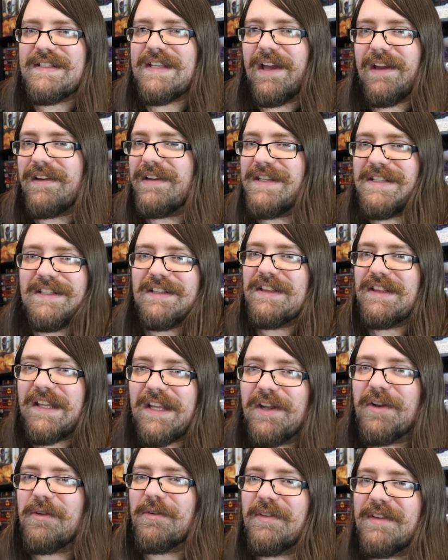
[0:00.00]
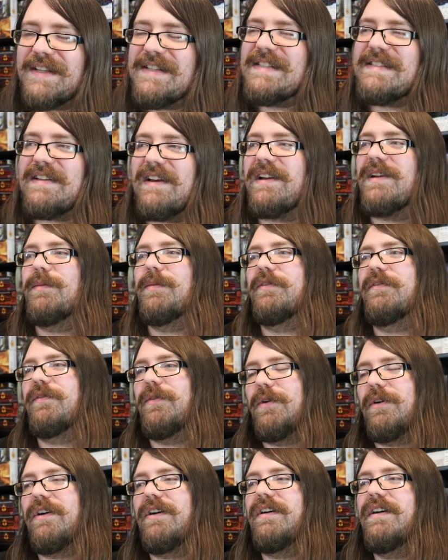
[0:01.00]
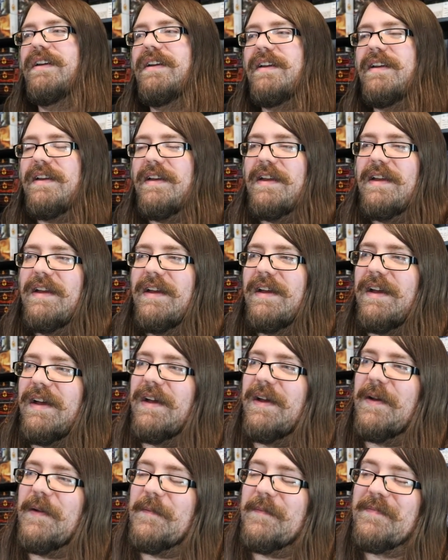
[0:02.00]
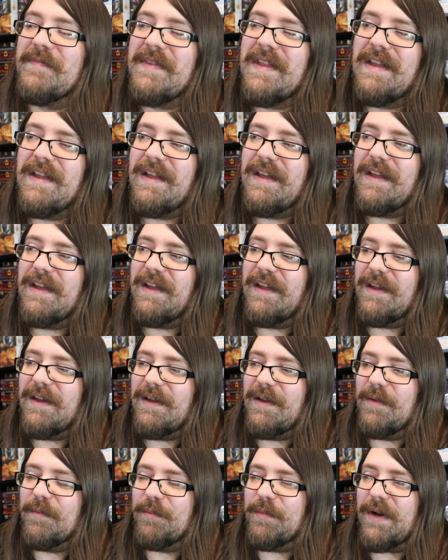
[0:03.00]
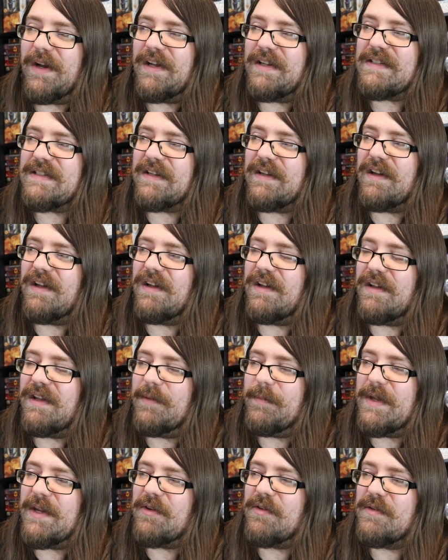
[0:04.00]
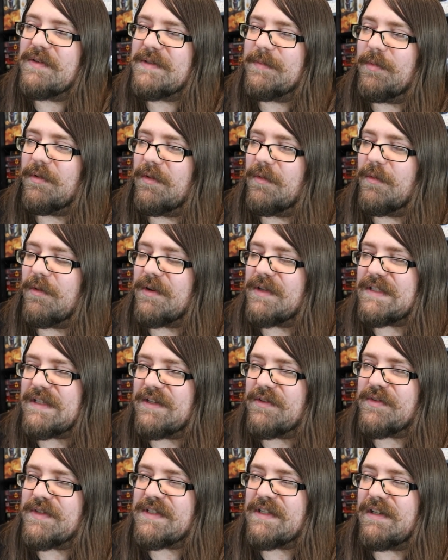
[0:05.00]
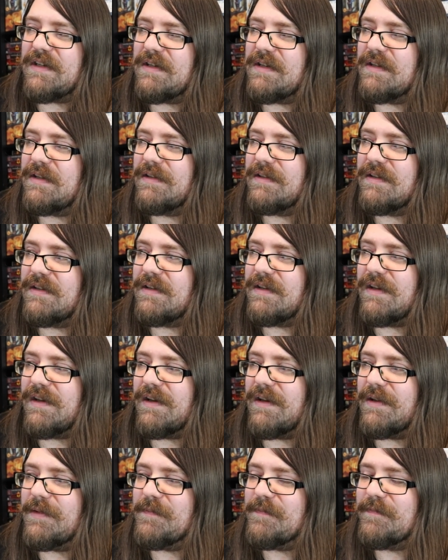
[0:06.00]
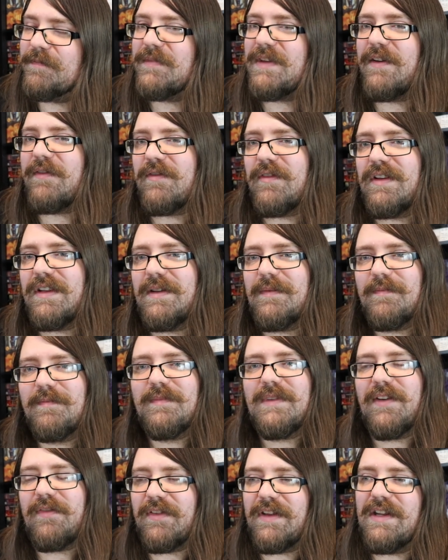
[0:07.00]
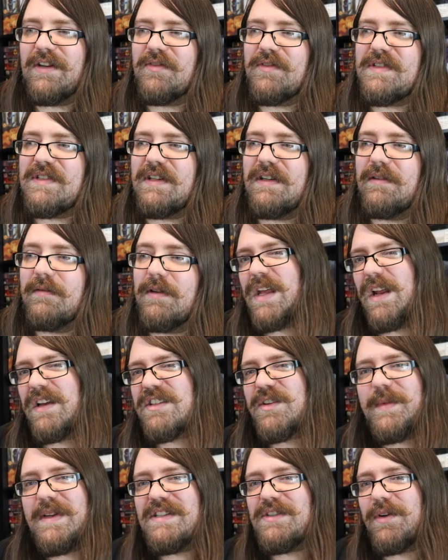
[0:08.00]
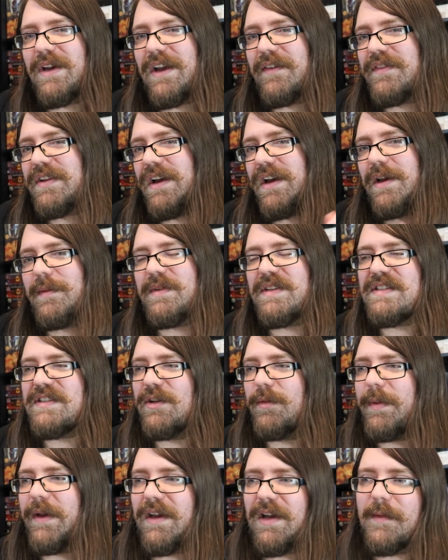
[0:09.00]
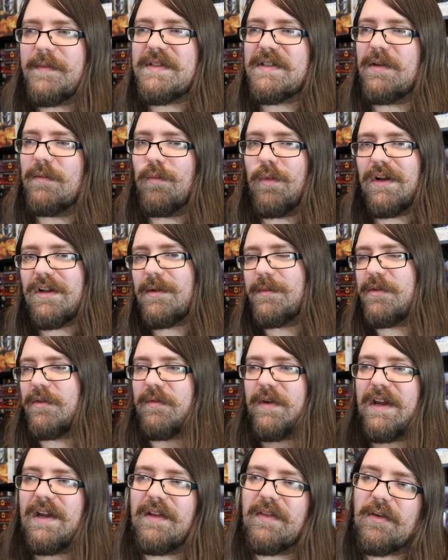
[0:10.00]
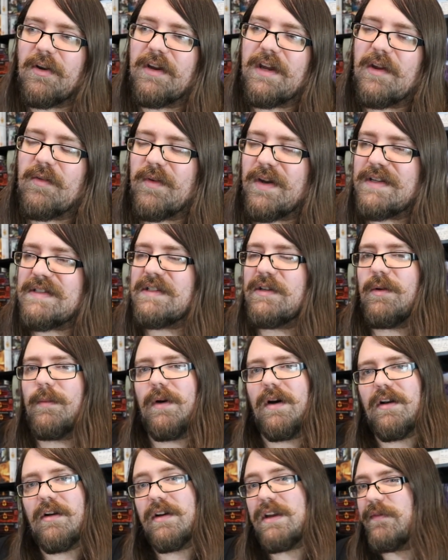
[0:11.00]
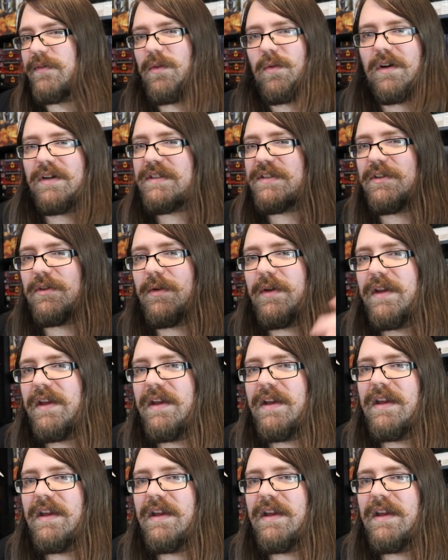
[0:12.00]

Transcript: said he's literally said it before. Um, but uh, it being Crucible of War is interesting. Um, definitely, definitely interesting. It also means you have time to still pick up some Welcome to Rathe, Arcane Rising, or Monarch if you want to,